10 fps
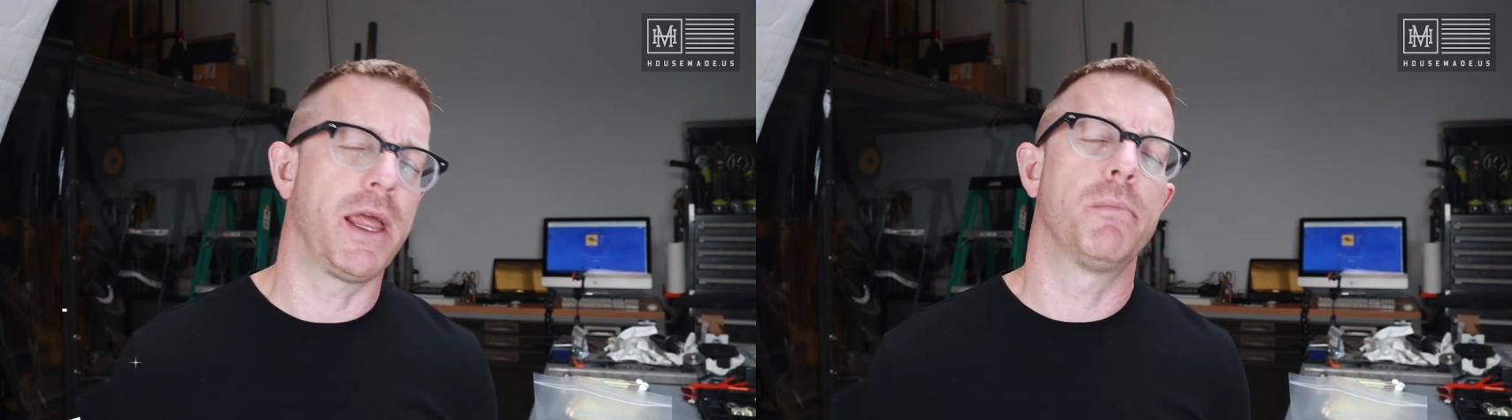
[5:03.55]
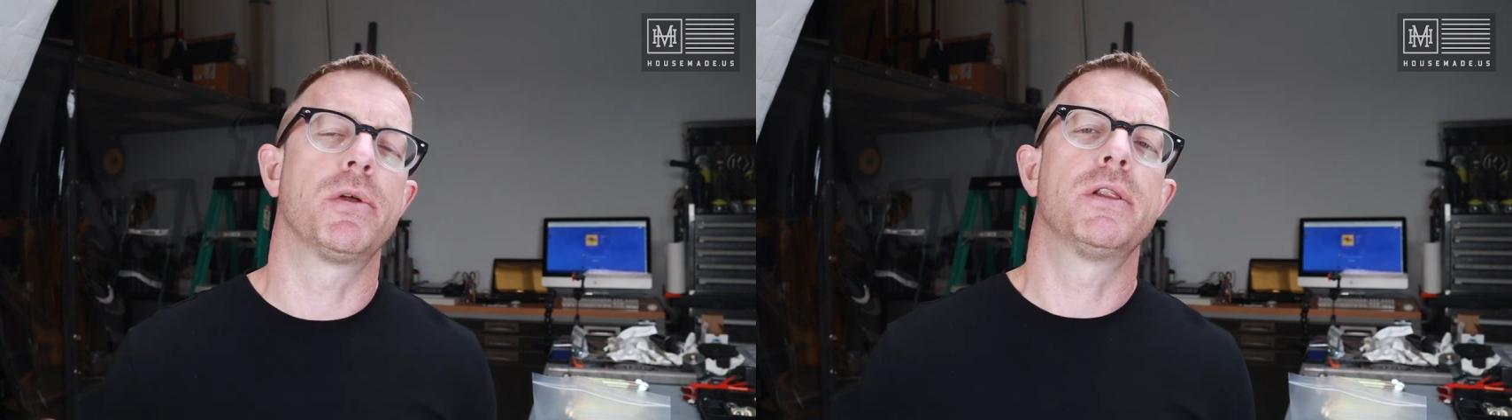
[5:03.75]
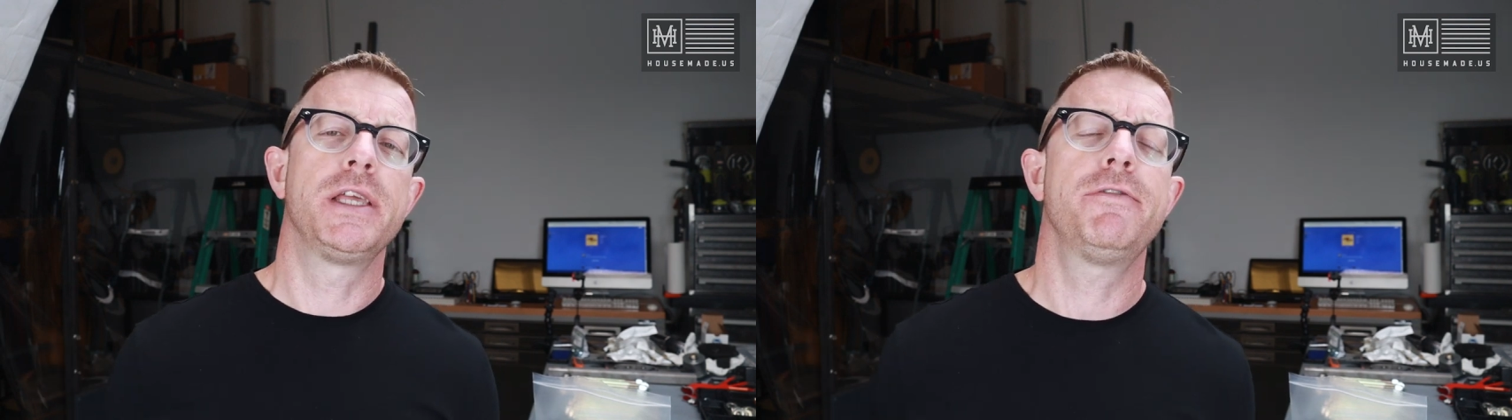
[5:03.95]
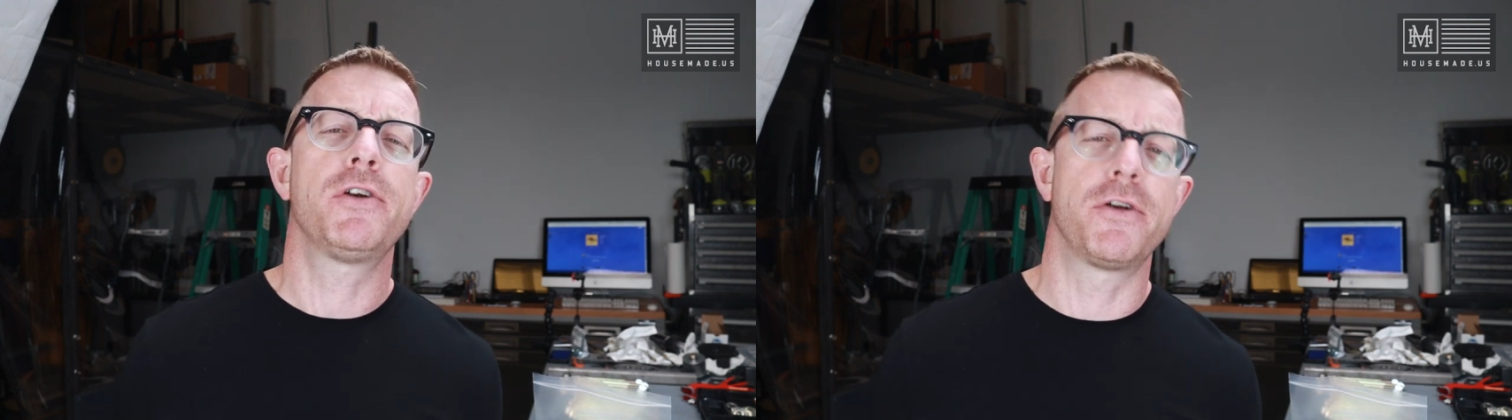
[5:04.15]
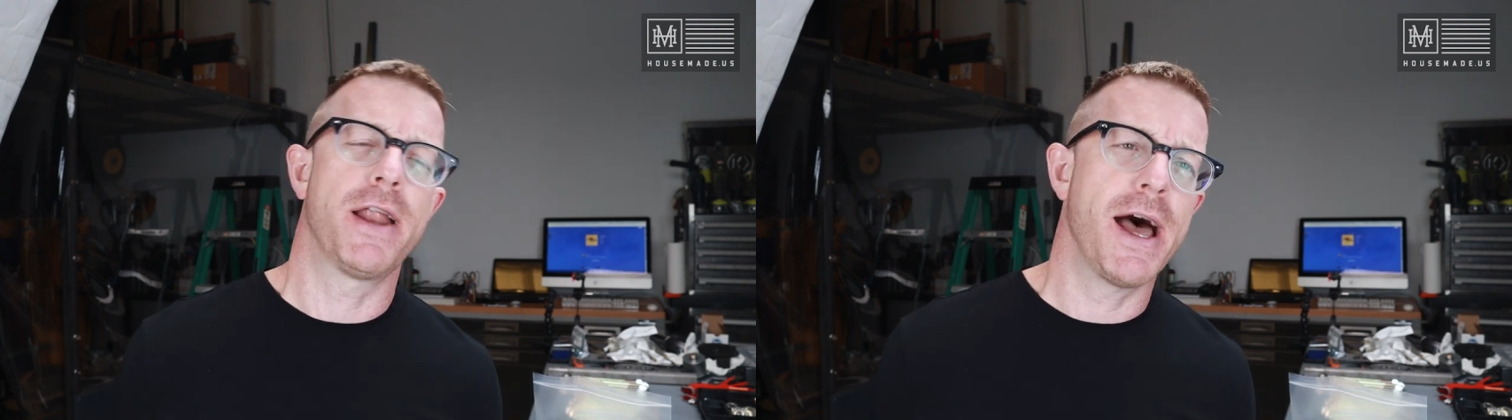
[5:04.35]
And believe
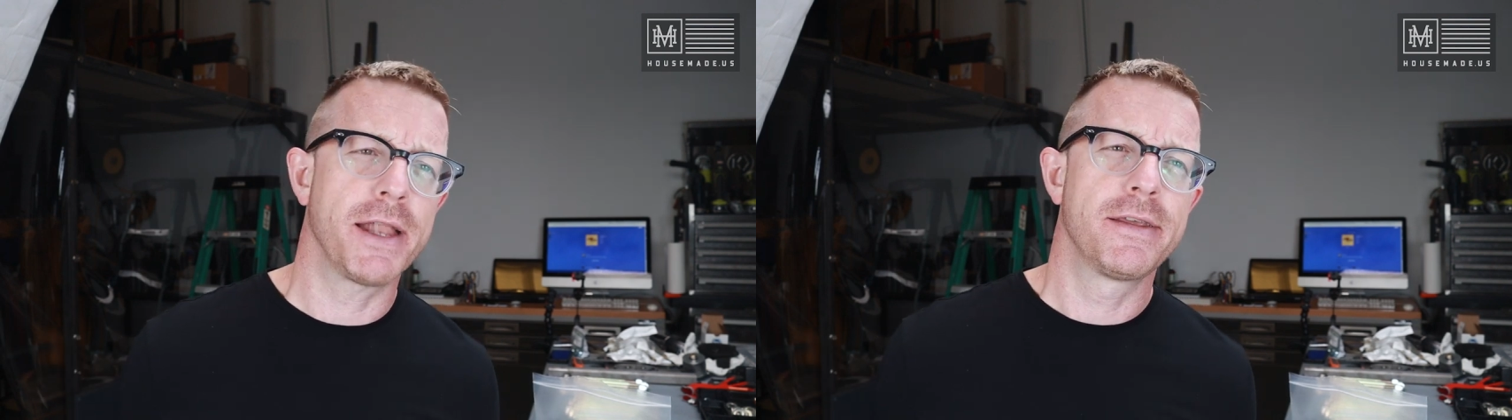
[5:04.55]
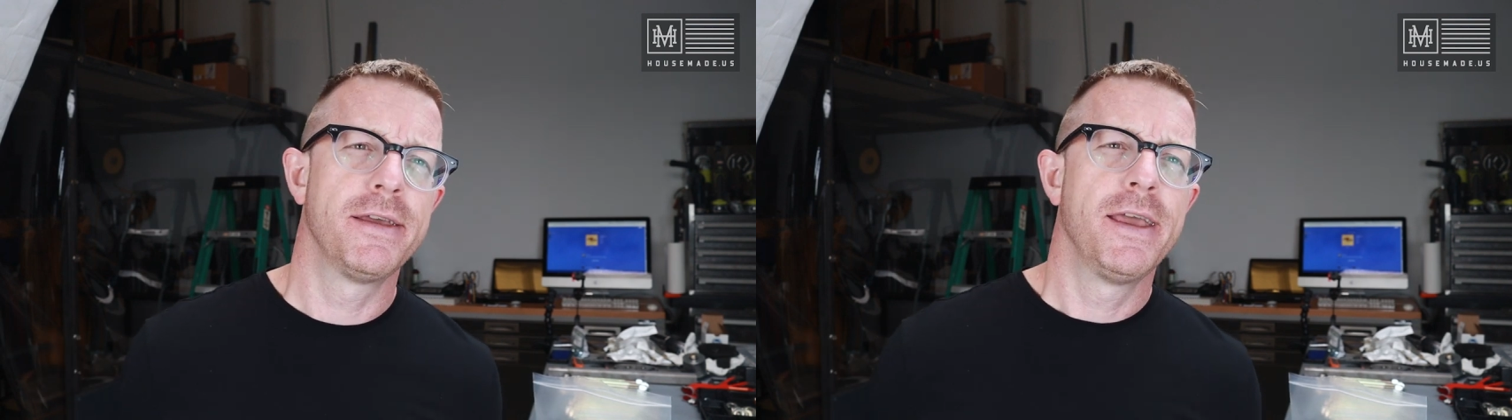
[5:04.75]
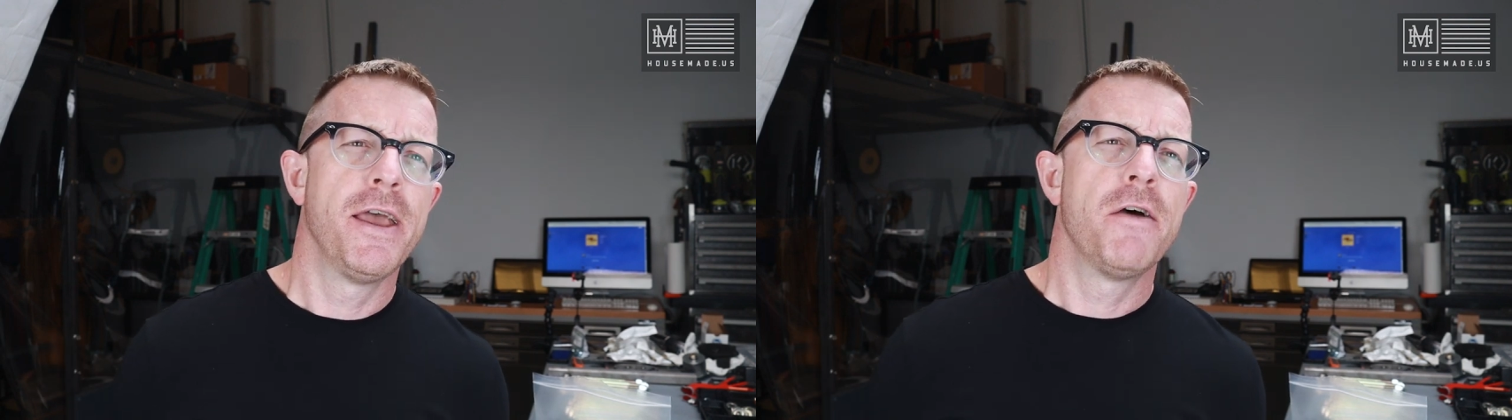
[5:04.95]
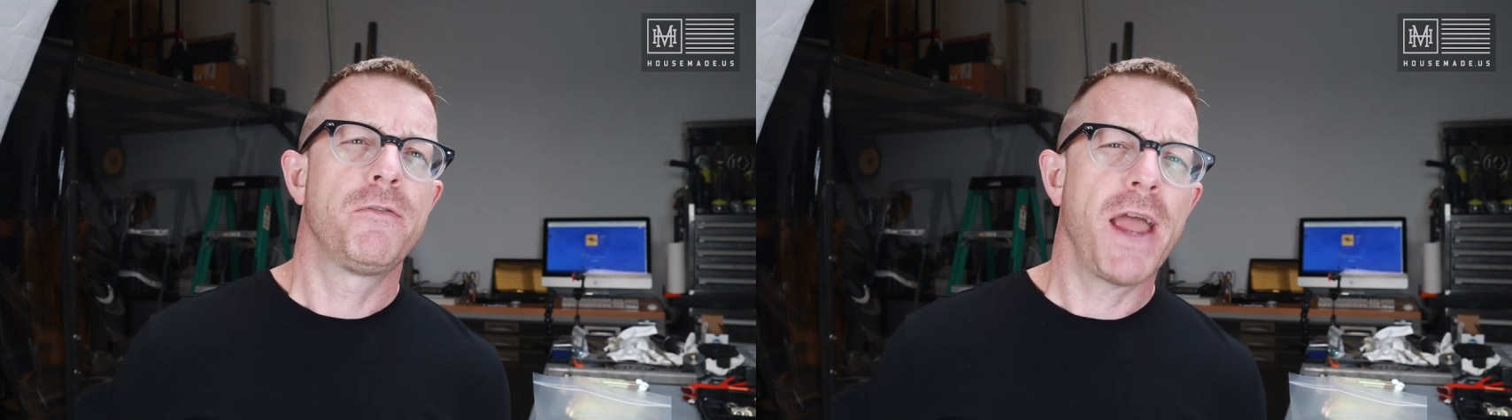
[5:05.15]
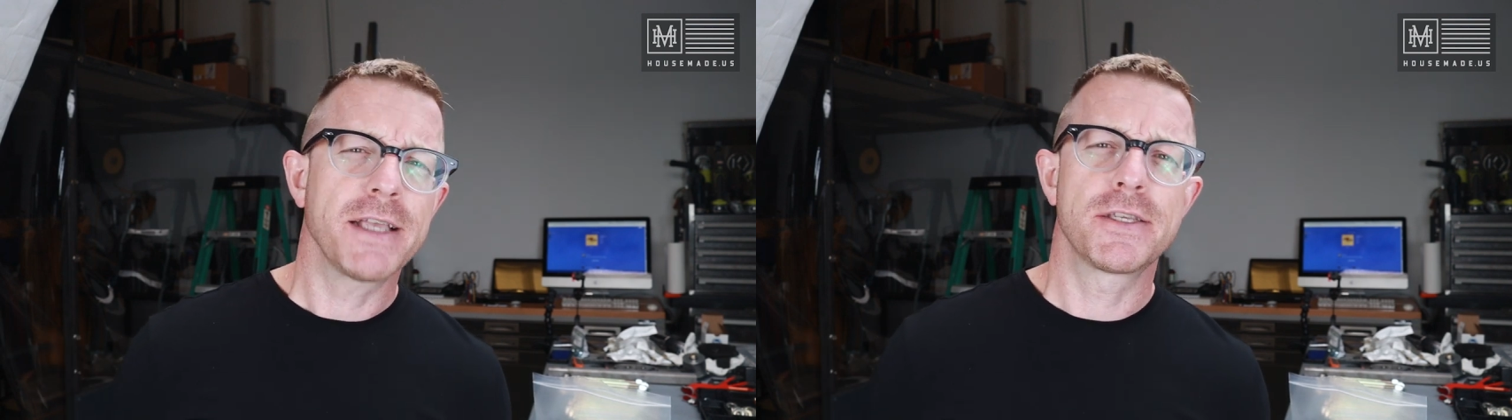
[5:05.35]
it or not,
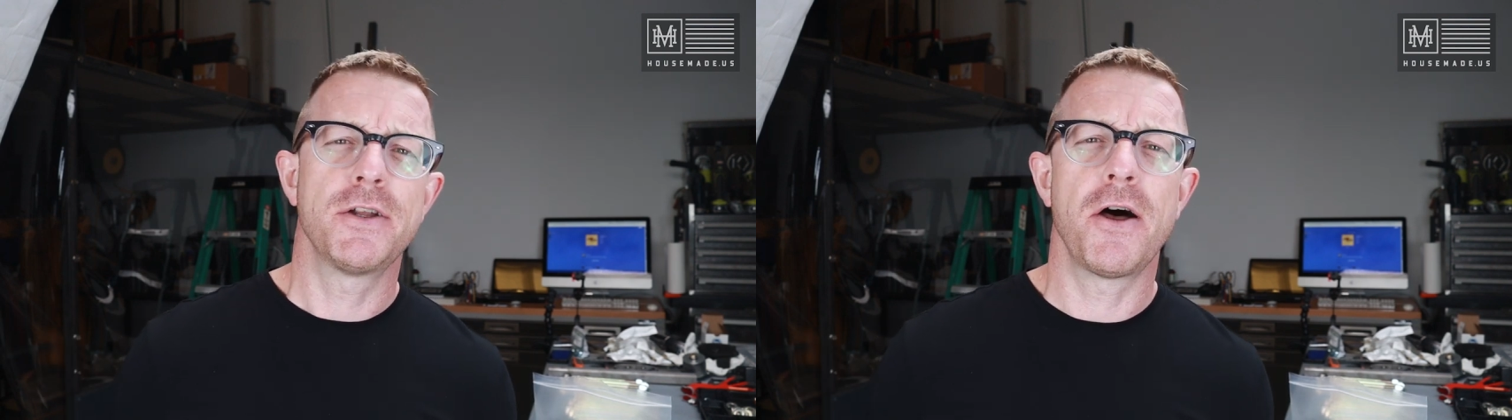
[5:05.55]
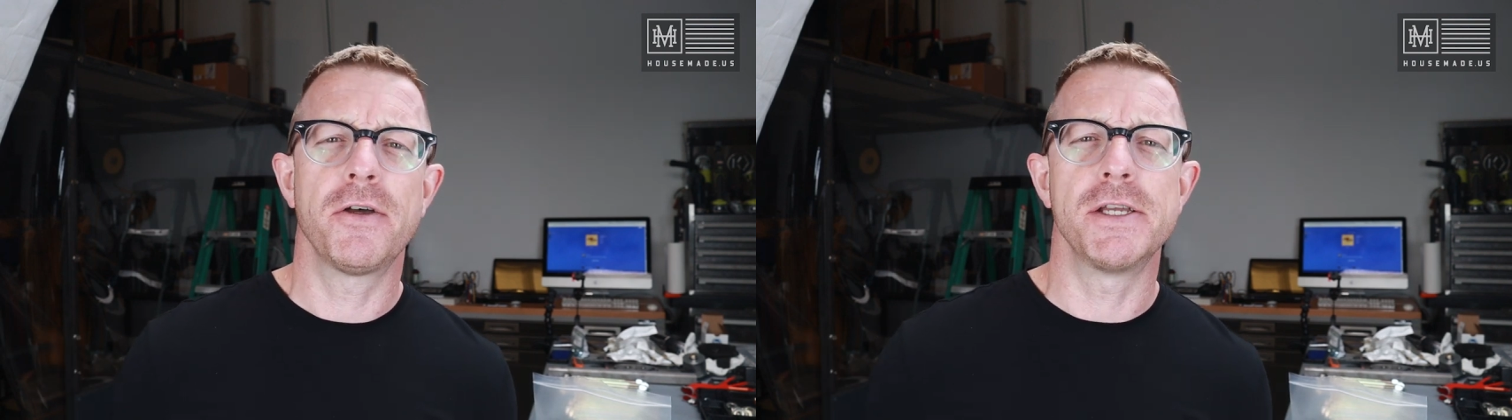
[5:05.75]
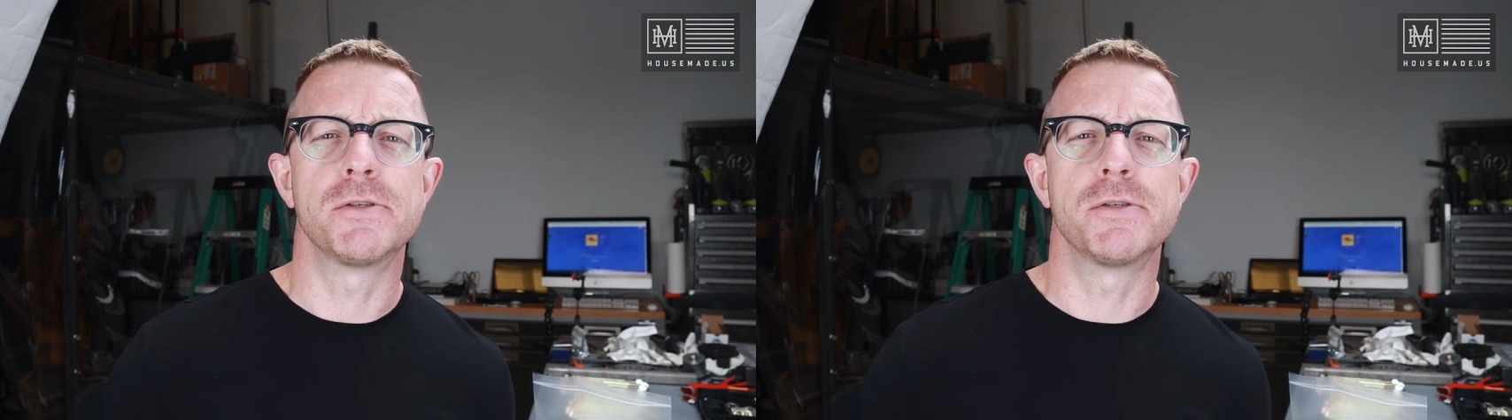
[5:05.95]
Fastenal